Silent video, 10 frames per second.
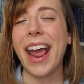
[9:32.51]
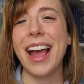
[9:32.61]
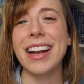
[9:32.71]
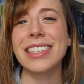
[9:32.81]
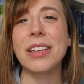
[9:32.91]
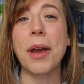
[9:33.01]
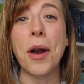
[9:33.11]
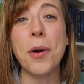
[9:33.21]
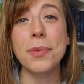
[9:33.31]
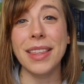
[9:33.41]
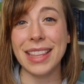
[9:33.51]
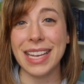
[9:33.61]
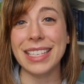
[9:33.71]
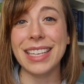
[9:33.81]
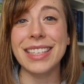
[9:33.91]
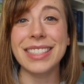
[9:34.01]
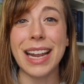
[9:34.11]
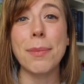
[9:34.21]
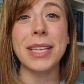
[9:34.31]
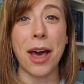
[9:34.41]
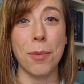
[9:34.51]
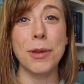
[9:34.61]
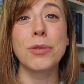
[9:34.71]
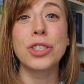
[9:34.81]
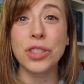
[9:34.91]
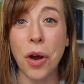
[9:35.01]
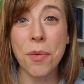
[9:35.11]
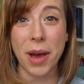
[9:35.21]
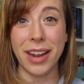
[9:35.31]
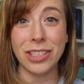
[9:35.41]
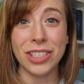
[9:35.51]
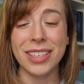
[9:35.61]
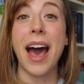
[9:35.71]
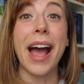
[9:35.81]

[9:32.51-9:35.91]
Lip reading: and so I hope that these steps help you so much.